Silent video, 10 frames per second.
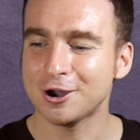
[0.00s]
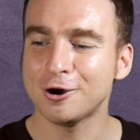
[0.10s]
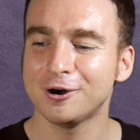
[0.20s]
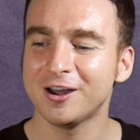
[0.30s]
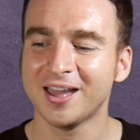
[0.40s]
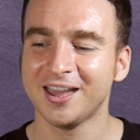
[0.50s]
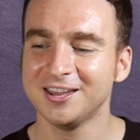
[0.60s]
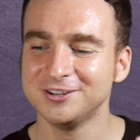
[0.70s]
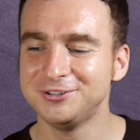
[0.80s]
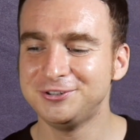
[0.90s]
So,
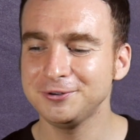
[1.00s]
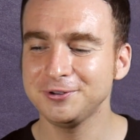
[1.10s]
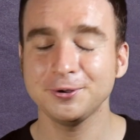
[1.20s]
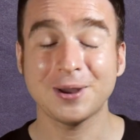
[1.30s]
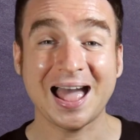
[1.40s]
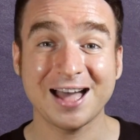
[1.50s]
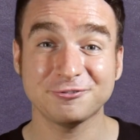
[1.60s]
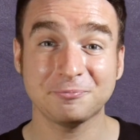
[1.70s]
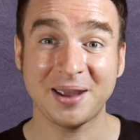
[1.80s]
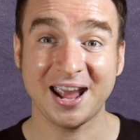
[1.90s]
do you
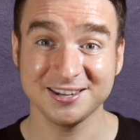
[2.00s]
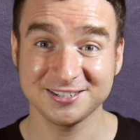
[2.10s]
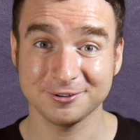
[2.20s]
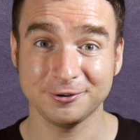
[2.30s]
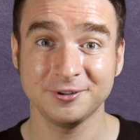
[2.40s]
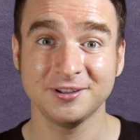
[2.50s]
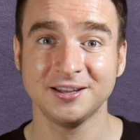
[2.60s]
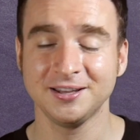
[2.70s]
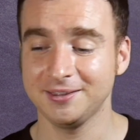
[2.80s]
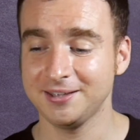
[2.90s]
have a
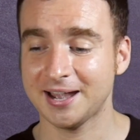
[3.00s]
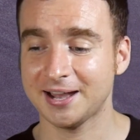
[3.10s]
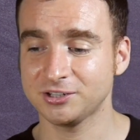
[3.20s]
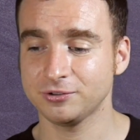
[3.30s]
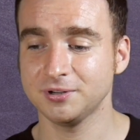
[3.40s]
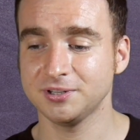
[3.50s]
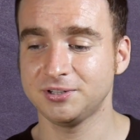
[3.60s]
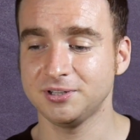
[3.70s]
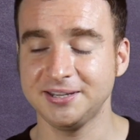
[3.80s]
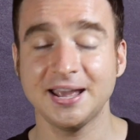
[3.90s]
pencil? the answer
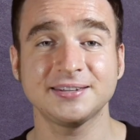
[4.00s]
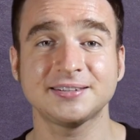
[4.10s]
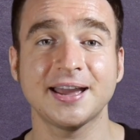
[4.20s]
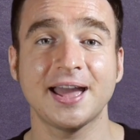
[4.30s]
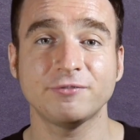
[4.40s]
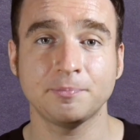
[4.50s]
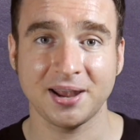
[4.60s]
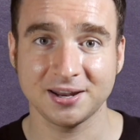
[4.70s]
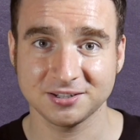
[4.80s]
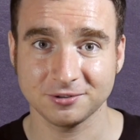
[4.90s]
is, yes, I have
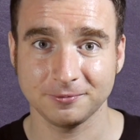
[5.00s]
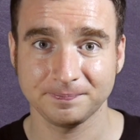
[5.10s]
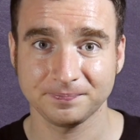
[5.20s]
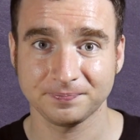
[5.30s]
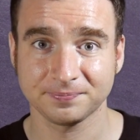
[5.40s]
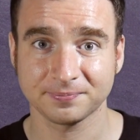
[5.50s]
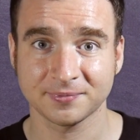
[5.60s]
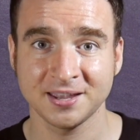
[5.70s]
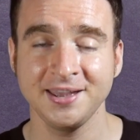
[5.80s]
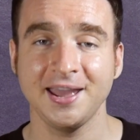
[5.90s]
a pencil.
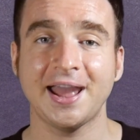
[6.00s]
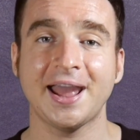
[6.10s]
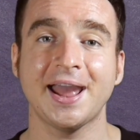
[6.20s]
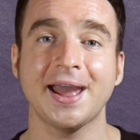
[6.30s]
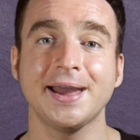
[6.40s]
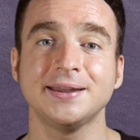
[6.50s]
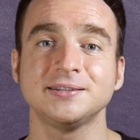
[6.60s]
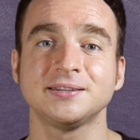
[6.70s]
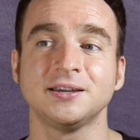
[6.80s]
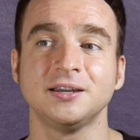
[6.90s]

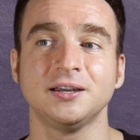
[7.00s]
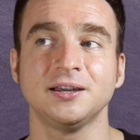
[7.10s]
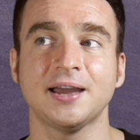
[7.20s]
And